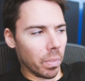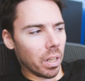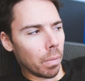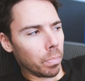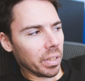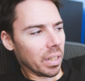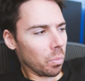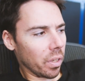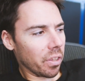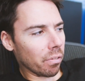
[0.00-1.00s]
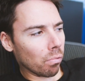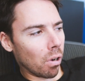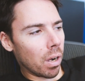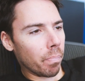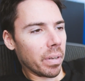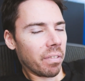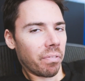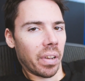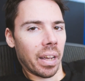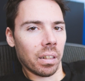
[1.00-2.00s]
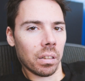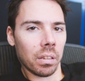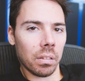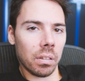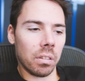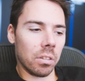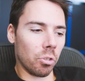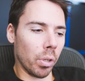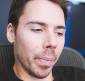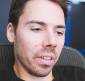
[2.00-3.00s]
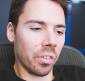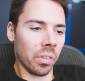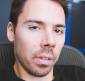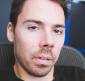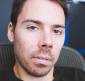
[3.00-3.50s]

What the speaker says: coupled in with your raw beef fat trimmings,